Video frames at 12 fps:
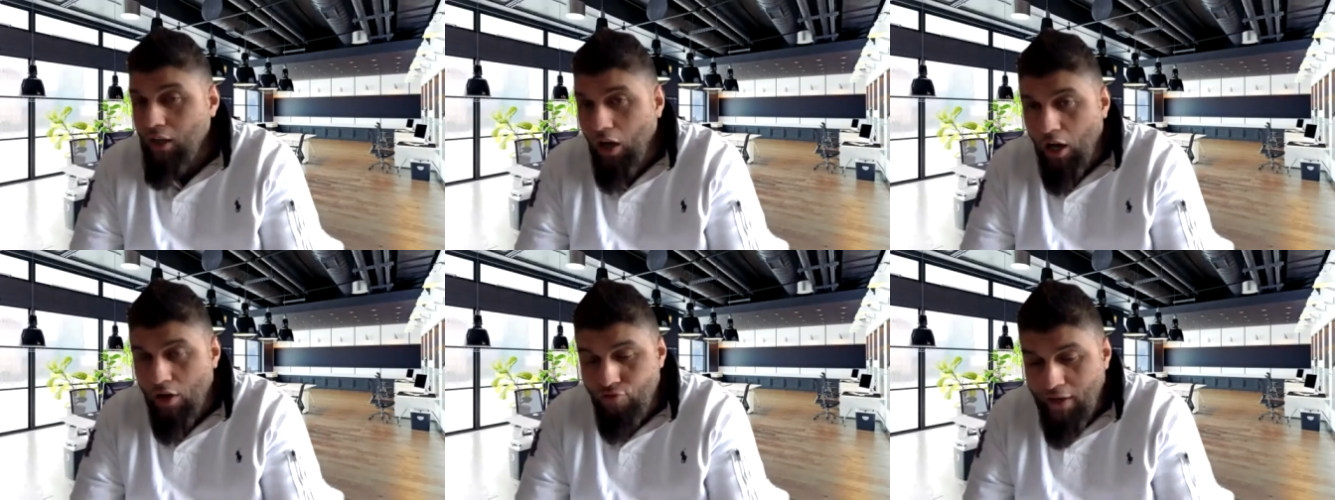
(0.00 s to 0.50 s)

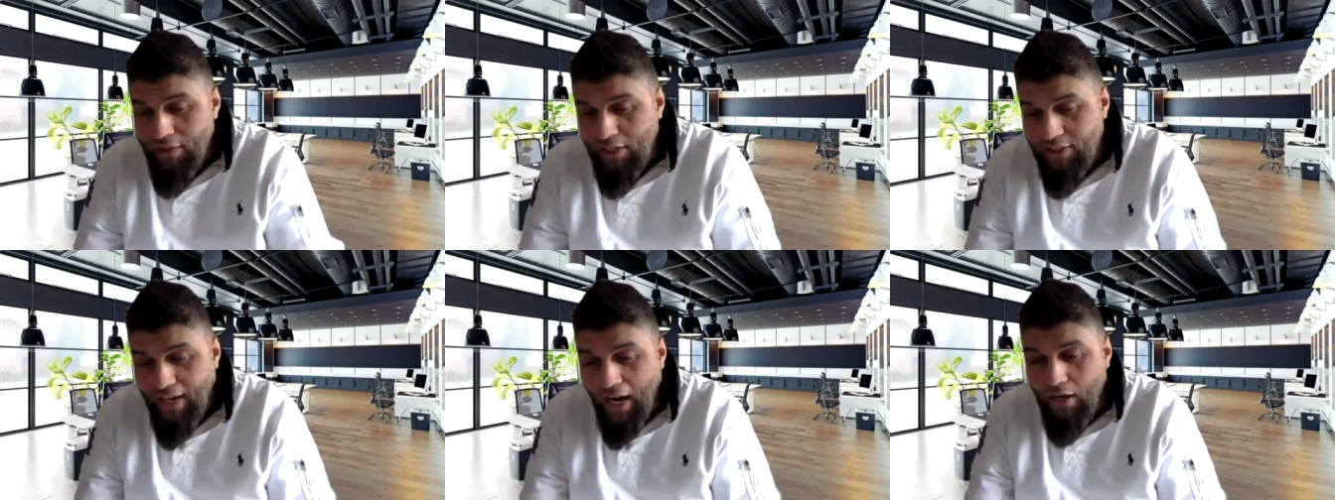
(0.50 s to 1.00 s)
I'd write
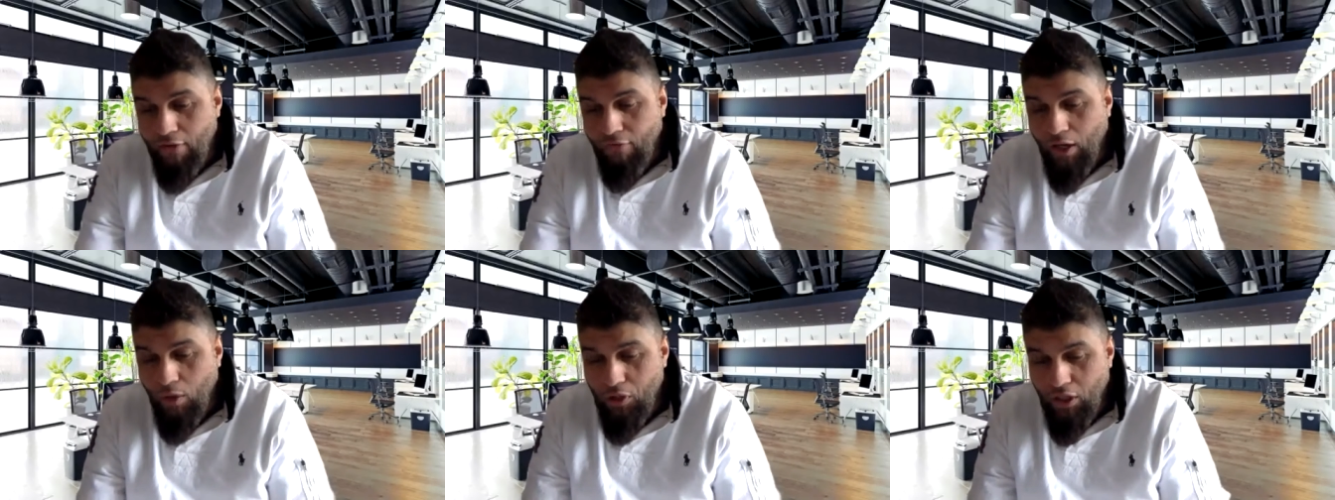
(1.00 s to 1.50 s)
this down if
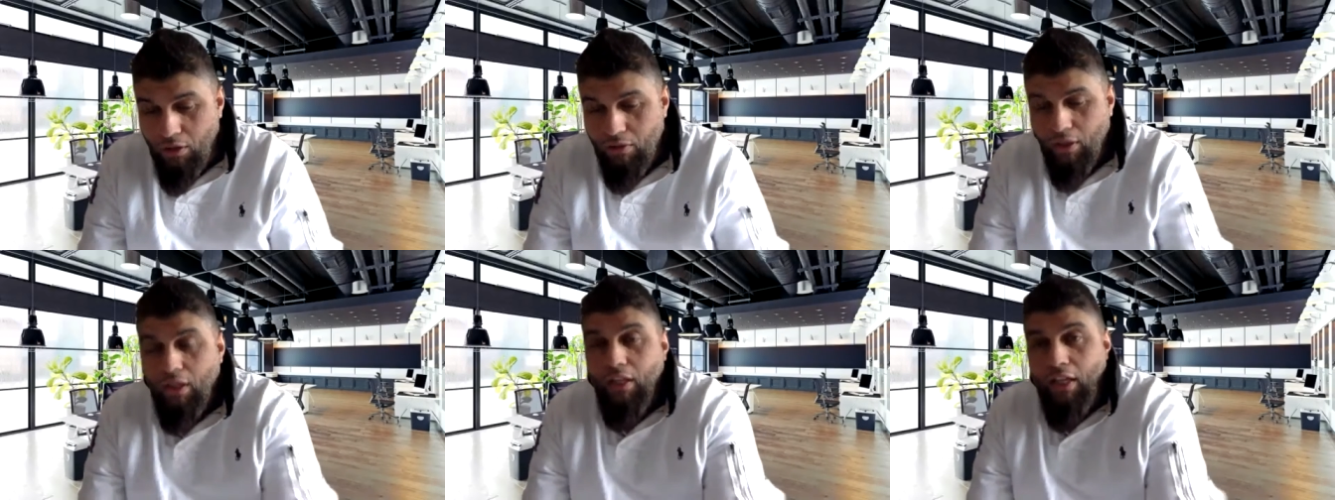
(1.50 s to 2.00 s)
I were you.
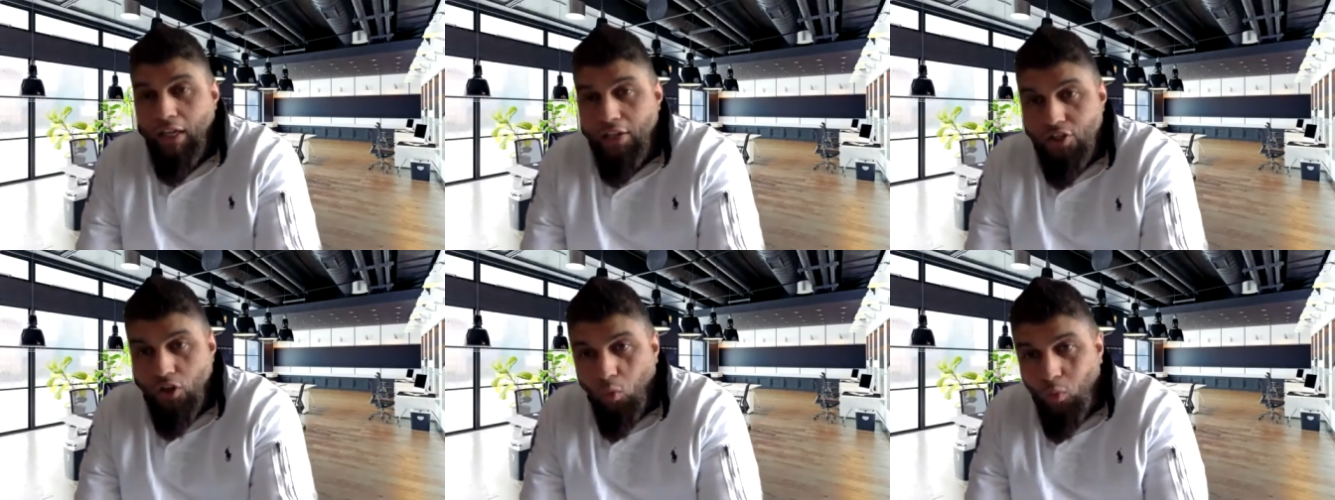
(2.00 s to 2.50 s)

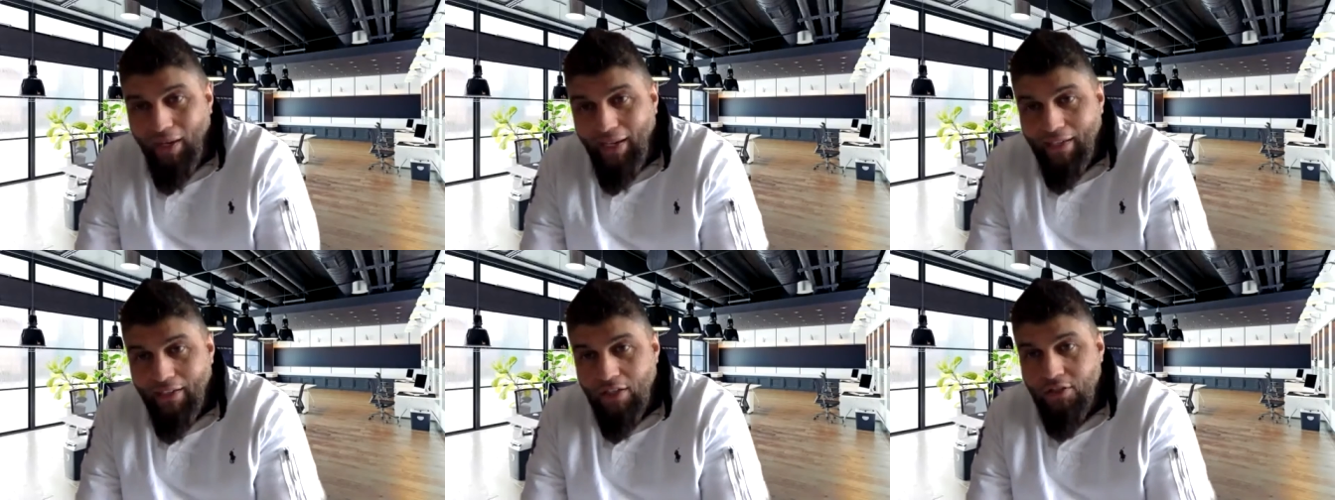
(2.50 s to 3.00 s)
It's your
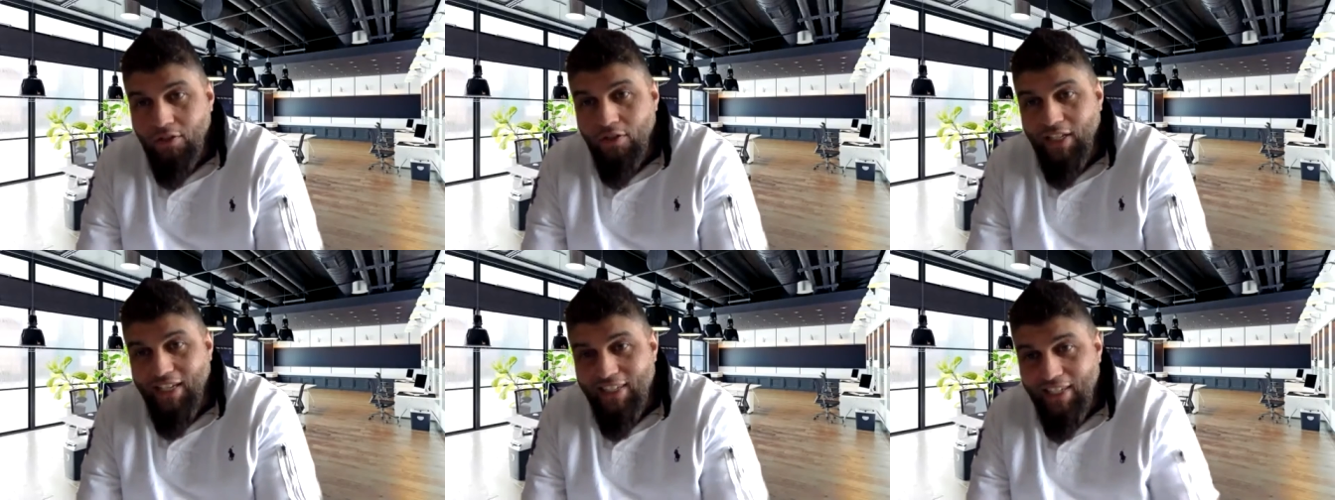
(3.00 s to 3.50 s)
willingness to
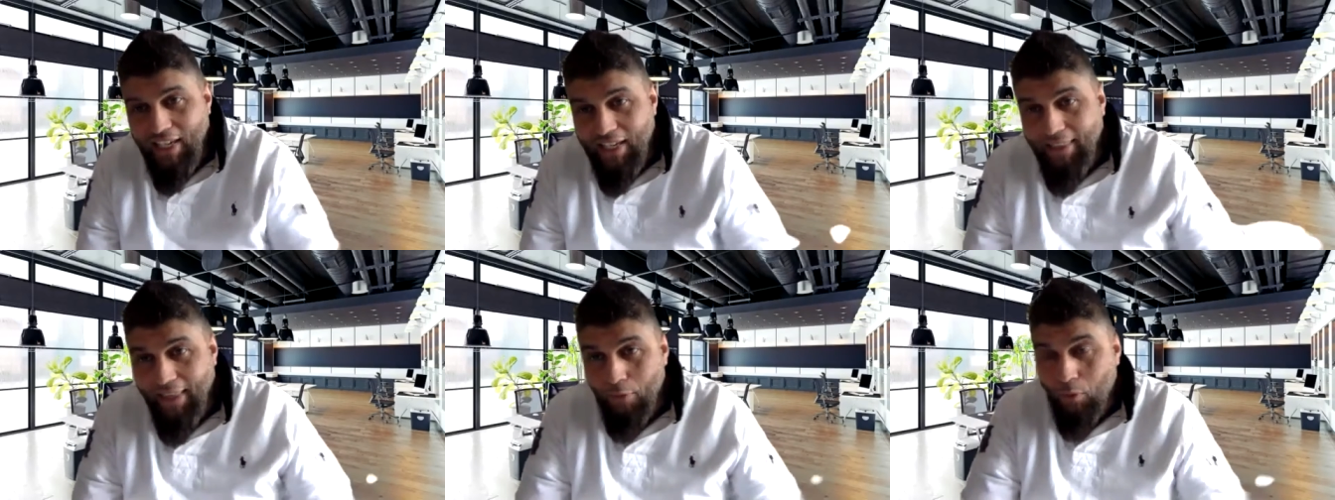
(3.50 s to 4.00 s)

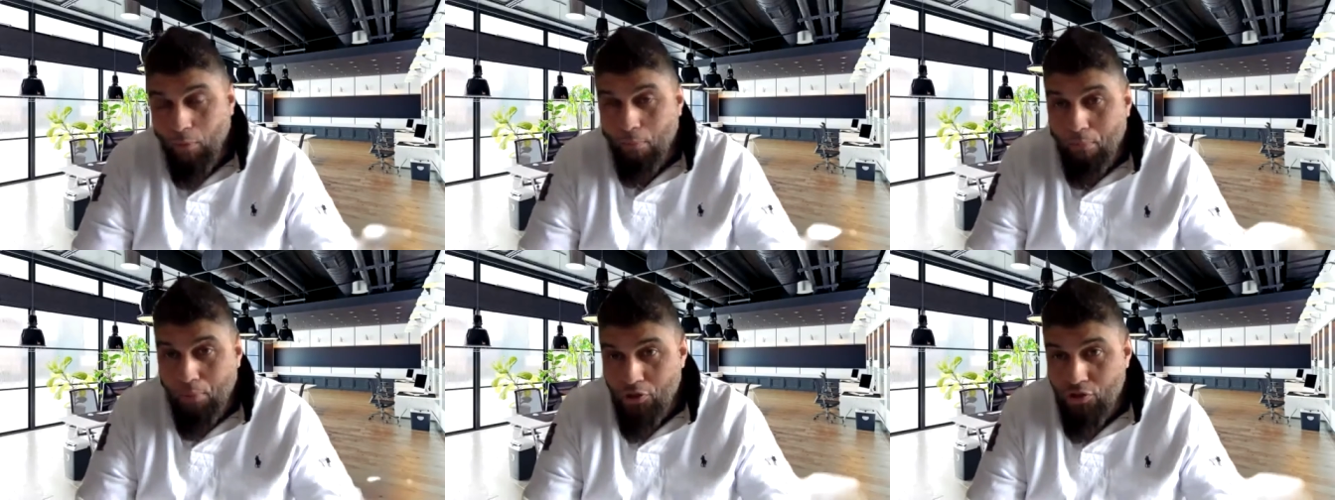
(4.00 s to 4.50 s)
succeed that will
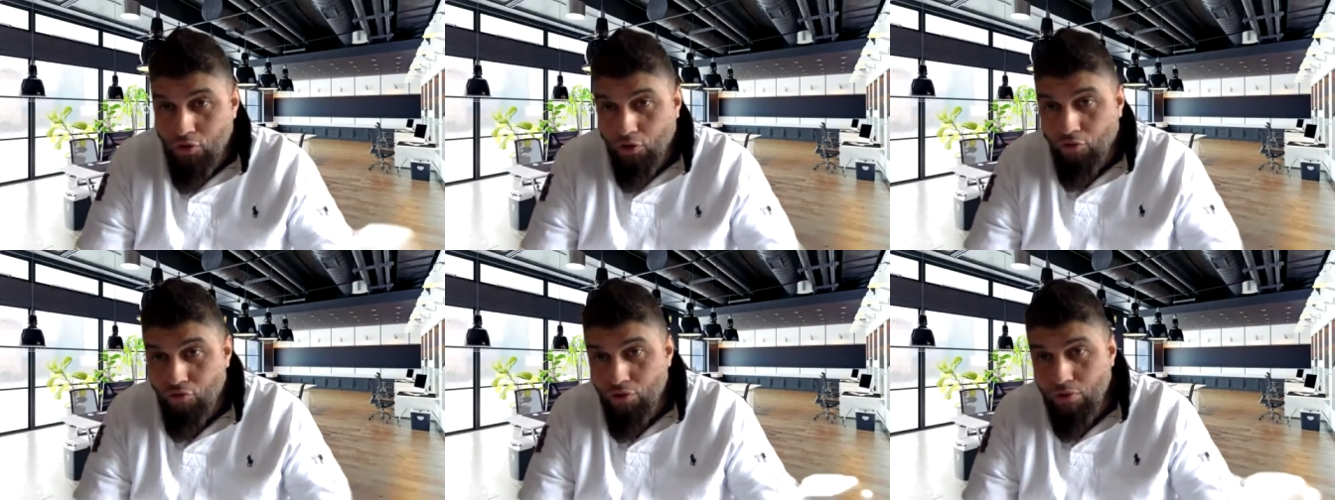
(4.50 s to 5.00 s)
push you
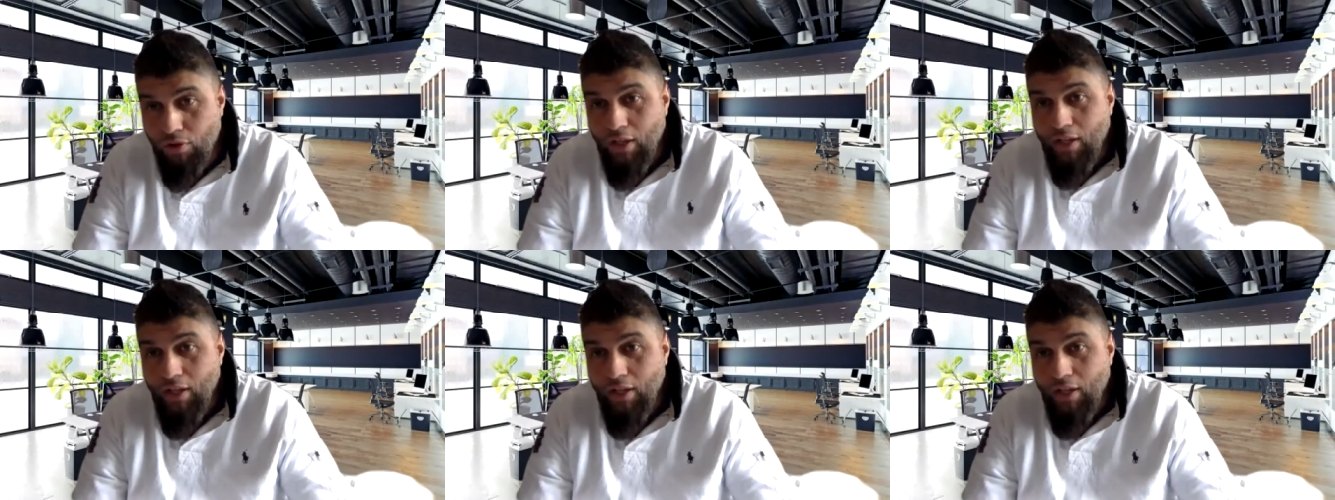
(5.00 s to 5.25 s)
through